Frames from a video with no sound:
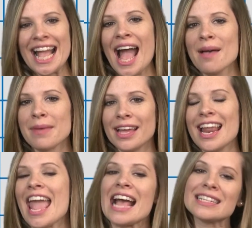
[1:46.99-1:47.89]

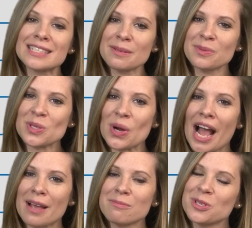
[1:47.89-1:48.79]
comment, and
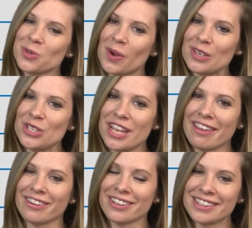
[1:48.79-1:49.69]
subscribe to our
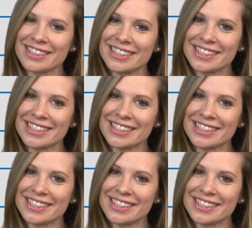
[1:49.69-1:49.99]
channel.